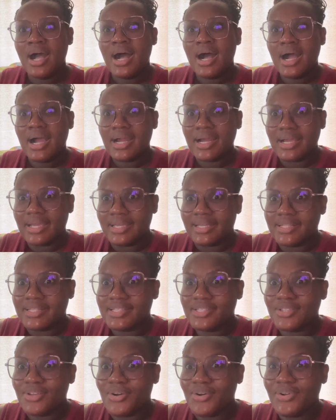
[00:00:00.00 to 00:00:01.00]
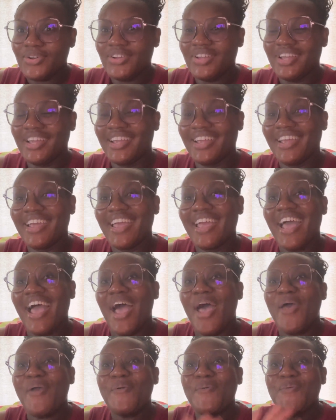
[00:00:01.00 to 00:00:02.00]
All right, so
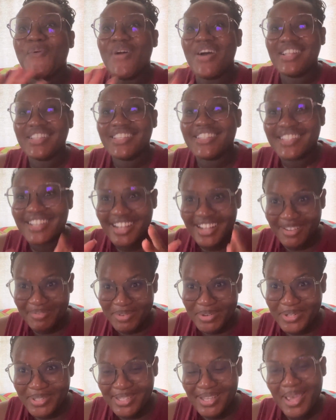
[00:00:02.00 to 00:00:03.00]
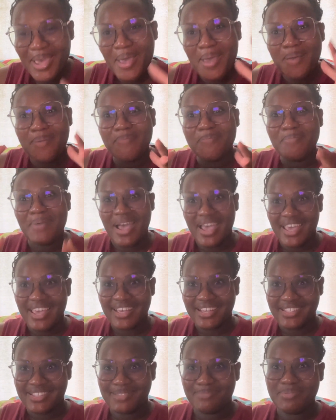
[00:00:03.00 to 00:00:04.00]
I want to talk about my
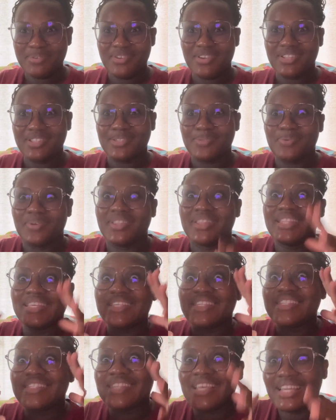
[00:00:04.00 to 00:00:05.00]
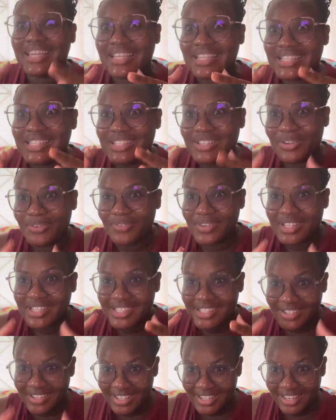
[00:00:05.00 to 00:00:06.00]
experience with the said cervix
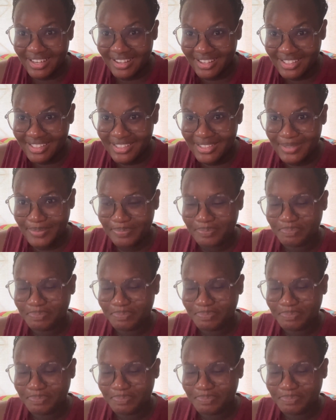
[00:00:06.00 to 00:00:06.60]
cerclage.